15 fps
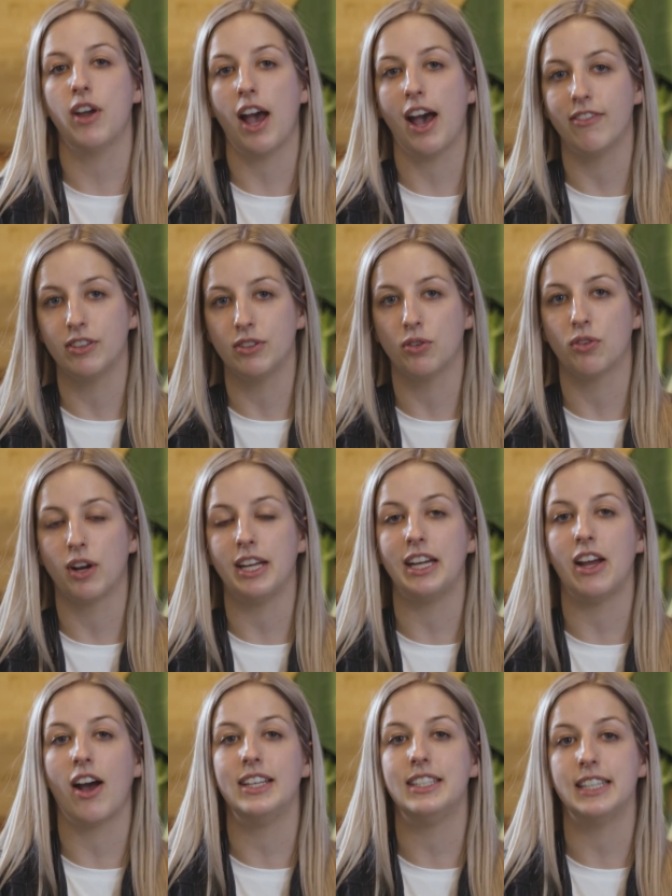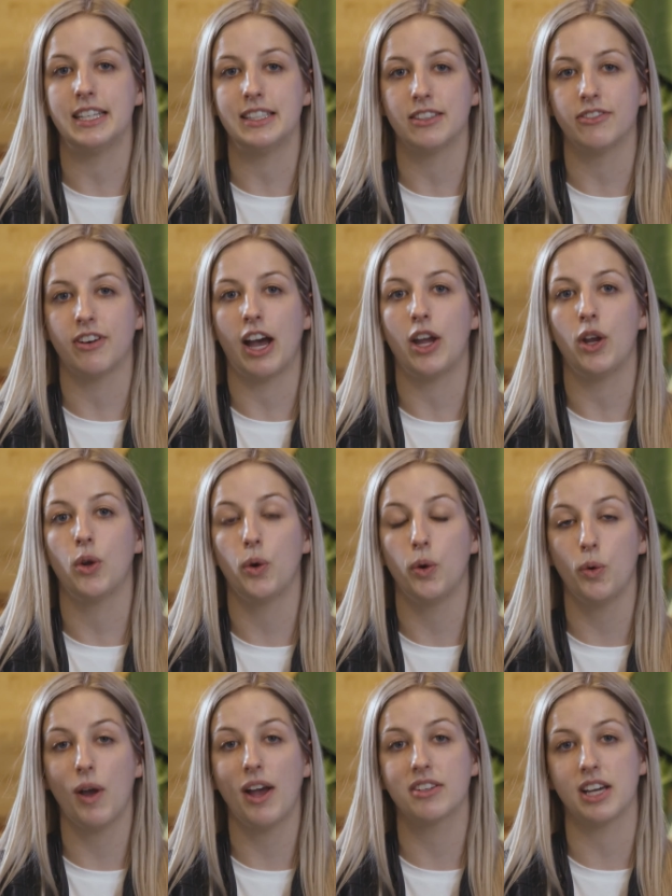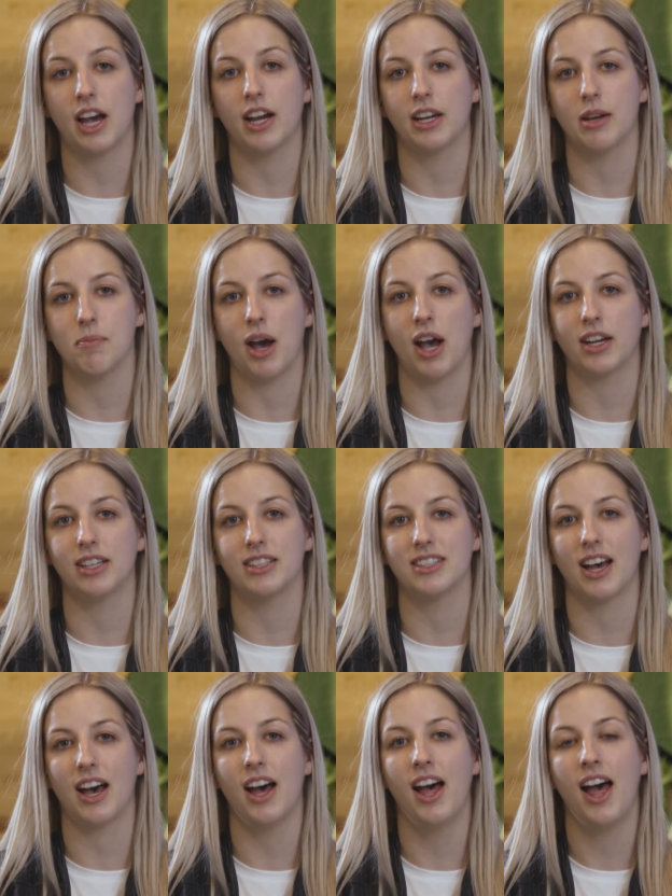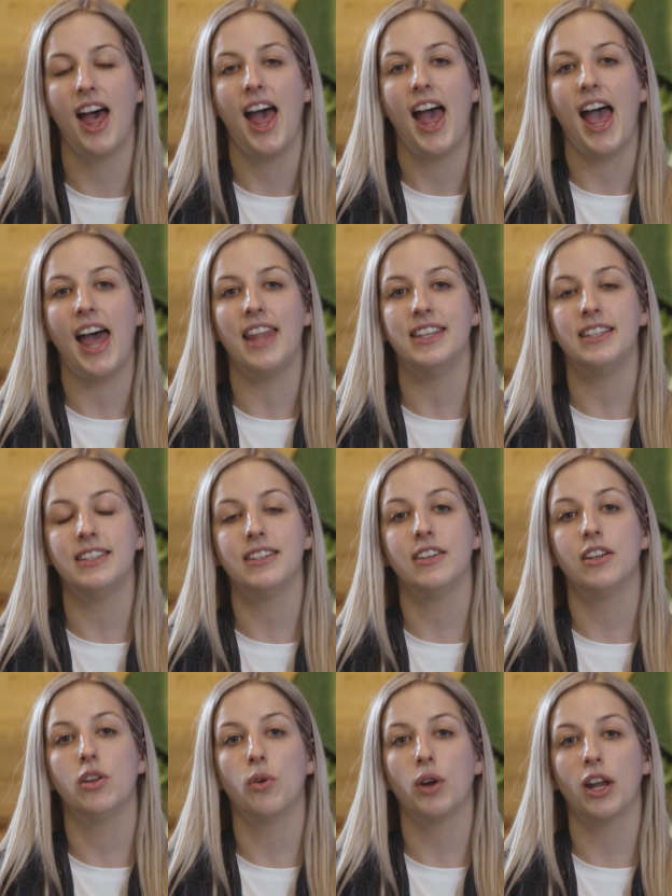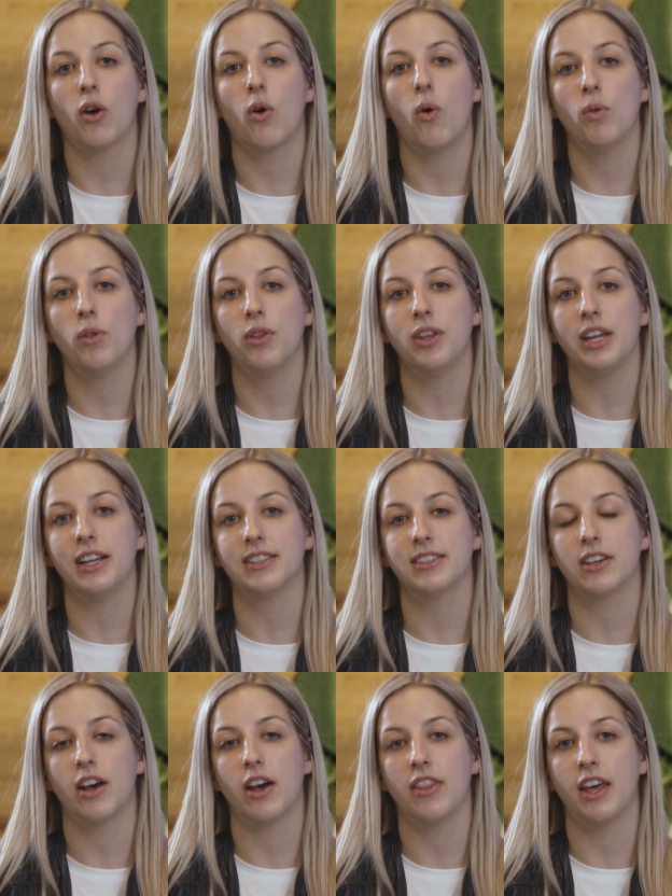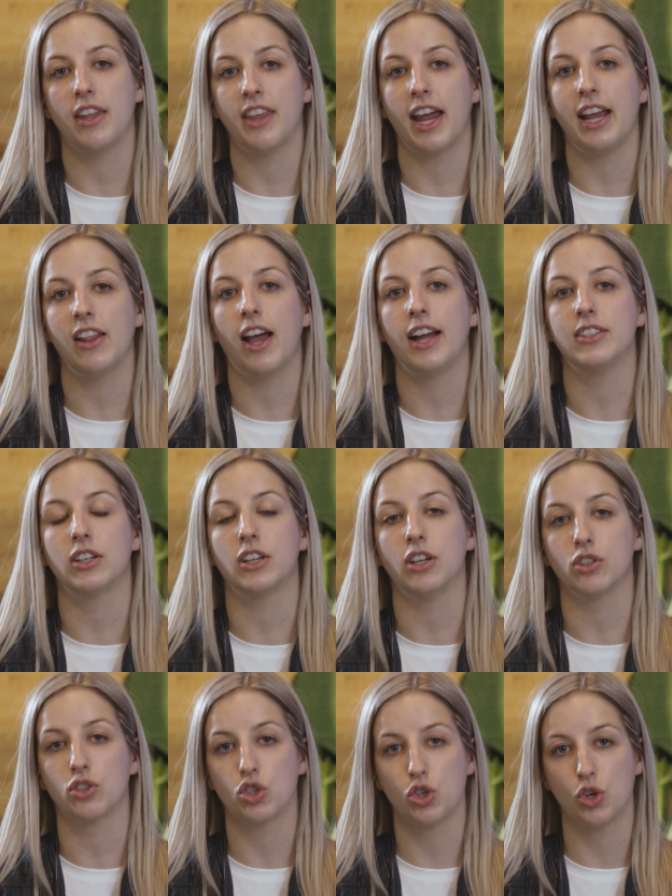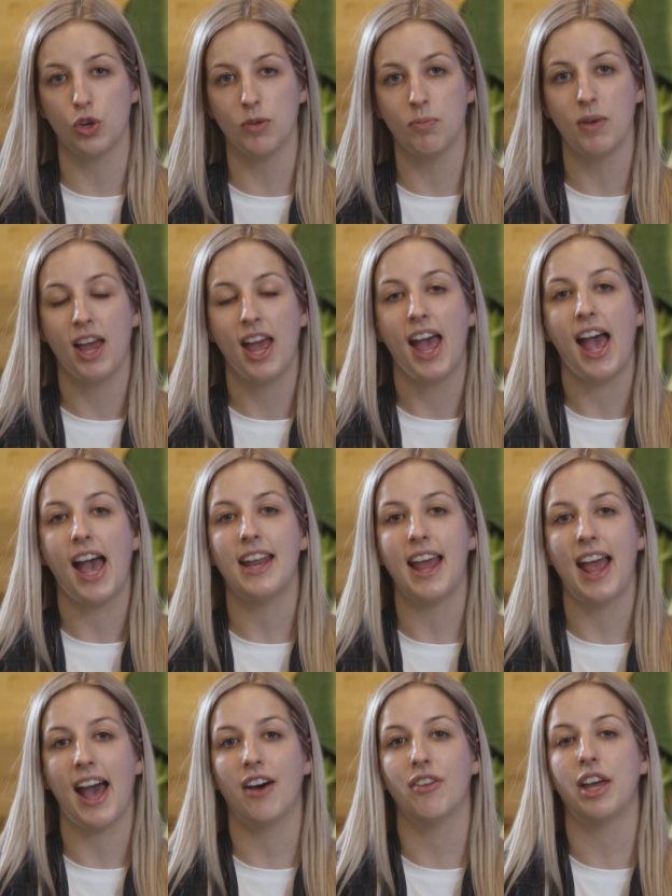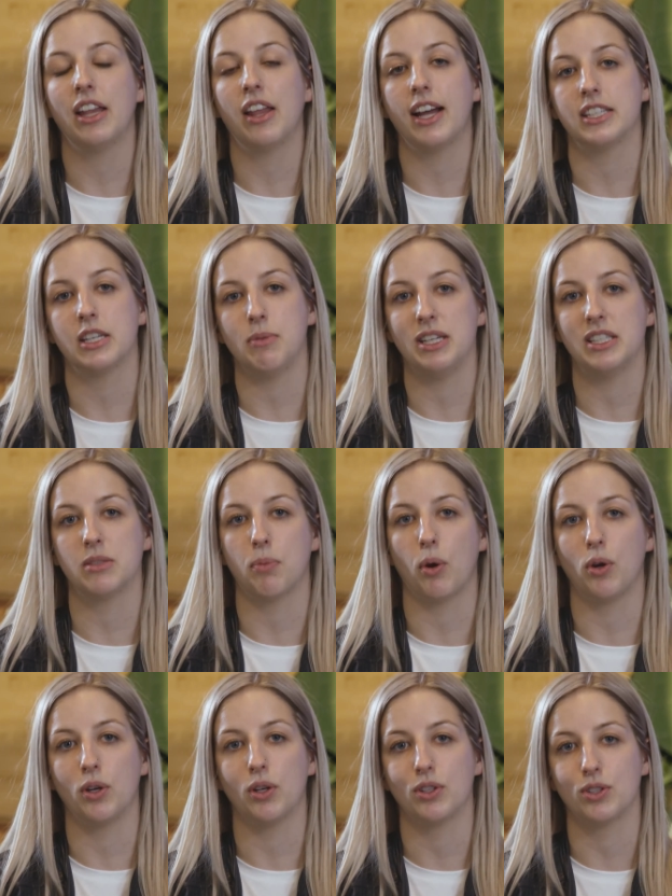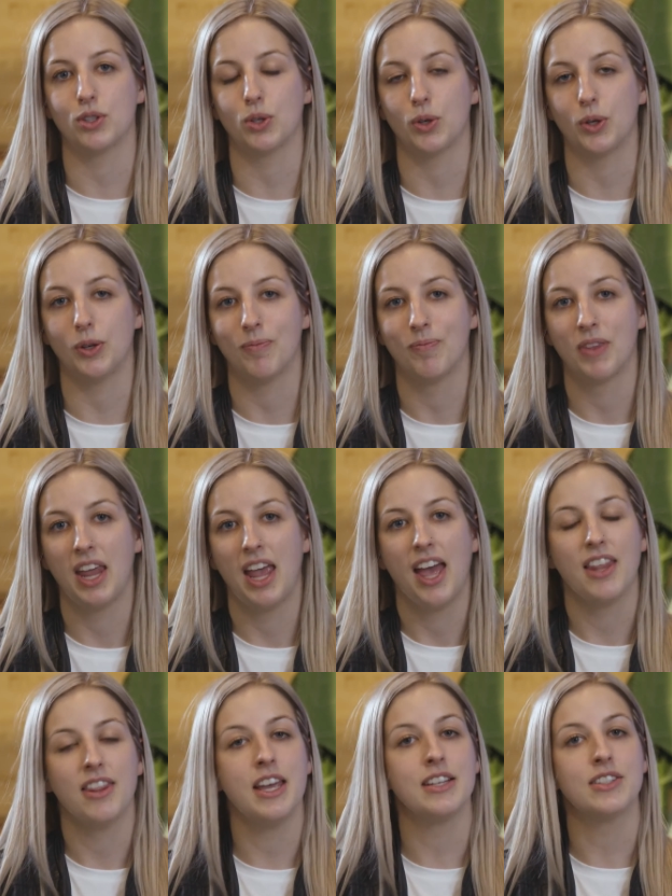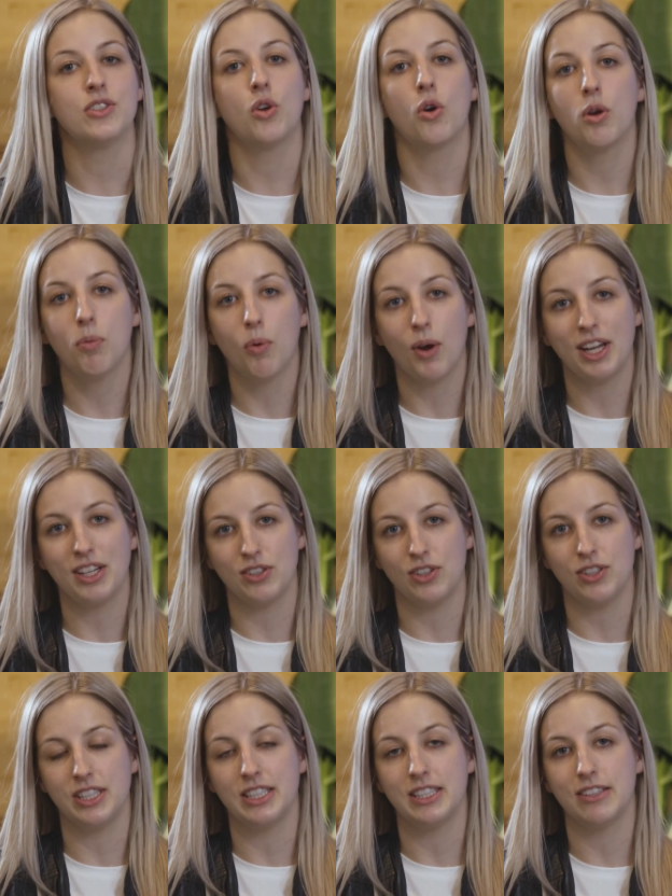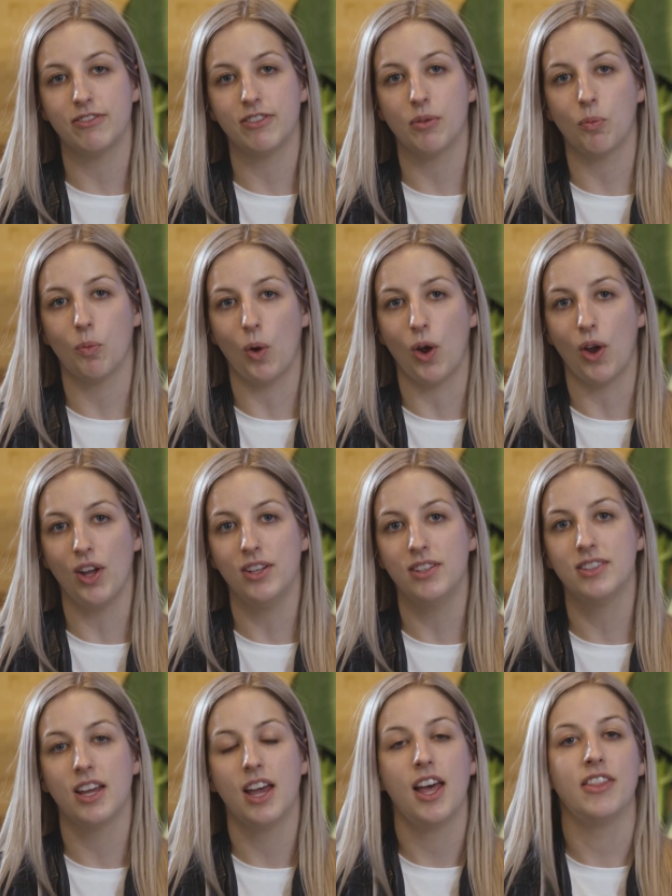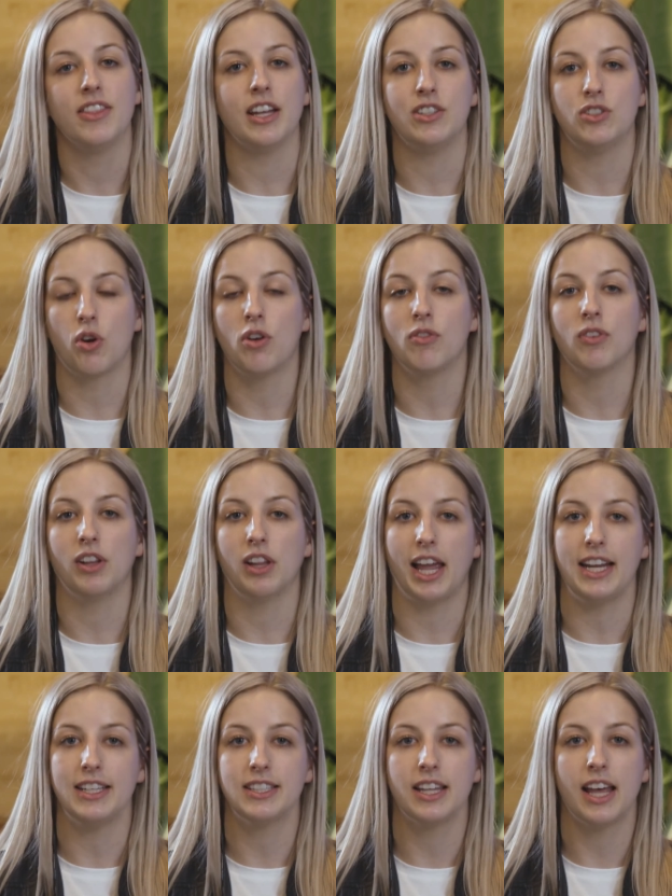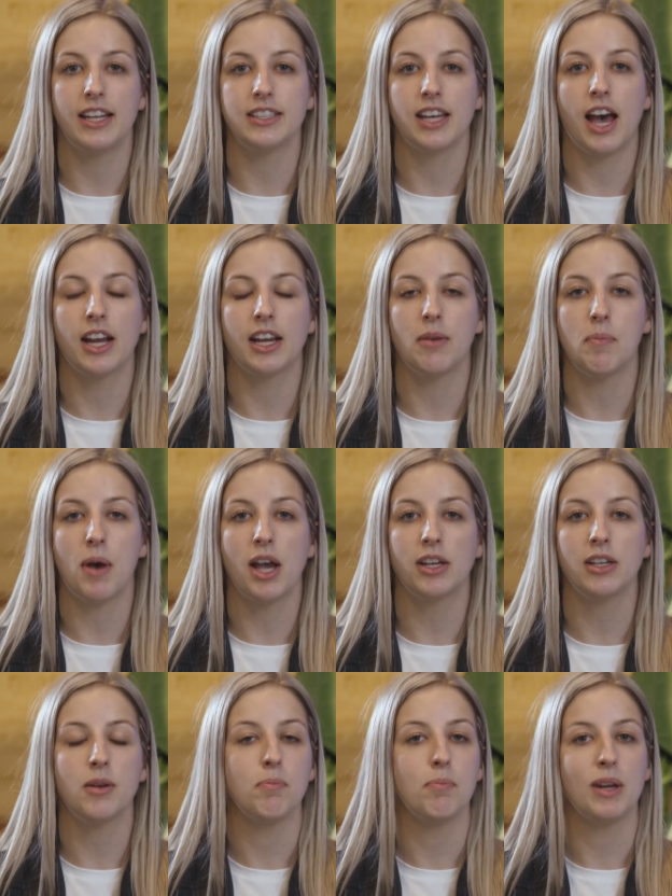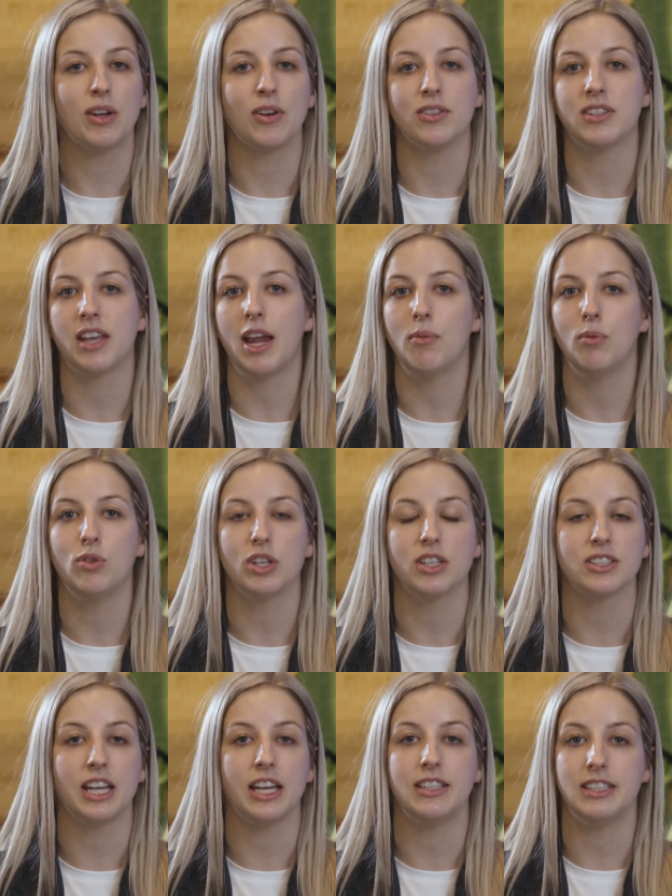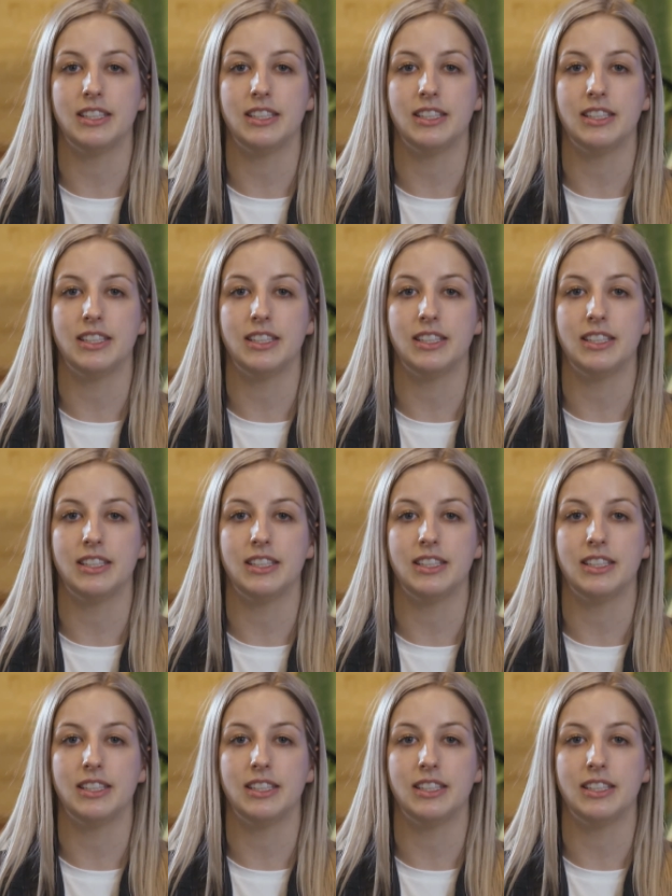haven't already, identify who our target markets are and then look at all the things that they like to consume and how they like to be spoken to. There's no point using different words that don't relate to that target market because they will just get